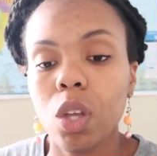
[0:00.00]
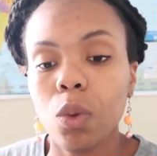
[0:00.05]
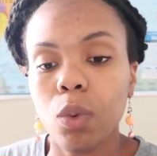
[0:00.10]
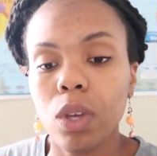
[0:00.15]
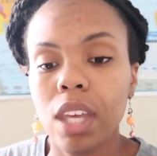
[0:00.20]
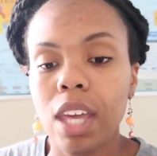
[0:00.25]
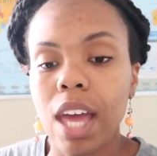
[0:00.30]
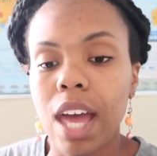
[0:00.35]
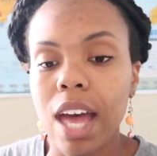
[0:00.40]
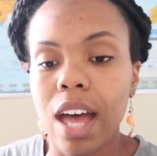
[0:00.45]

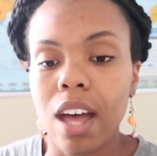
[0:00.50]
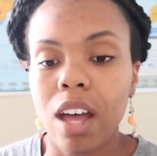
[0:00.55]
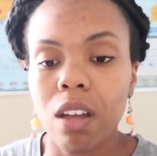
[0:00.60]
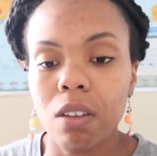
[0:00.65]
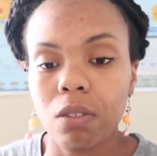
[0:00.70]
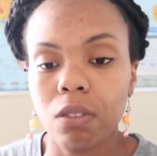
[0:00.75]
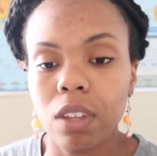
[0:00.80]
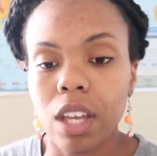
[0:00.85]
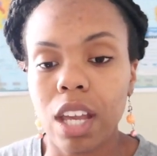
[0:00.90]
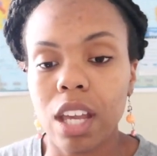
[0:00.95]
we
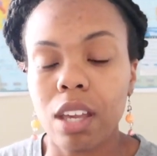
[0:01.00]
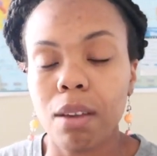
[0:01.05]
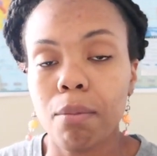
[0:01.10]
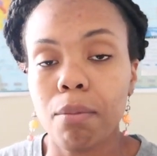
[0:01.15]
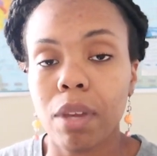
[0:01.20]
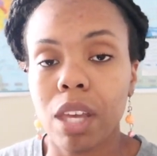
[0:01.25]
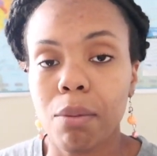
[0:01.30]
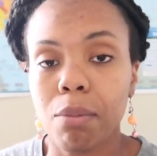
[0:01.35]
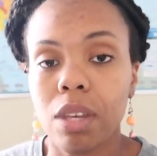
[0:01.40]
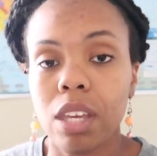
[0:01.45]
have like
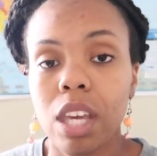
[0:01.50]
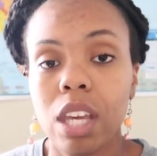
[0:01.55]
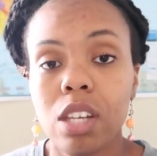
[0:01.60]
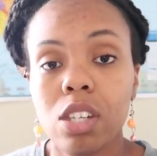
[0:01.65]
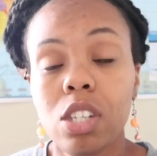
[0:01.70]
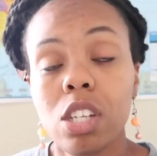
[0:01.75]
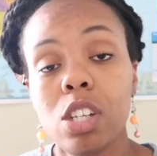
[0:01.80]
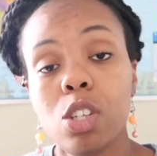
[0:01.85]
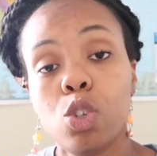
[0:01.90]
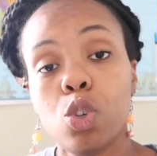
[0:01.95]
maybe a
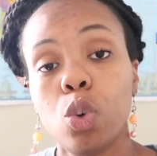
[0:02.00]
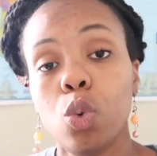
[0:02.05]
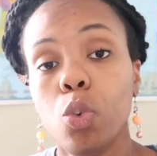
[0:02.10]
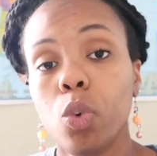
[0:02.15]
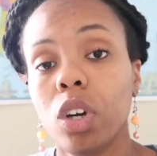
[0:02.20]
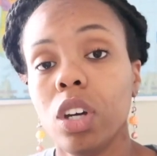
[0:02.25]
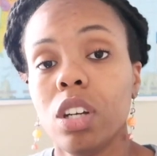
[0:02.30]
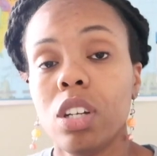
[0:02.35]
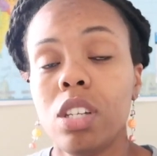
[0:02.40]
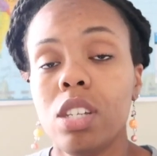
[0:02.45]
teacher
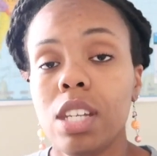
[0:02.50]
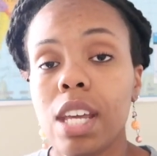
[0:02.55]
work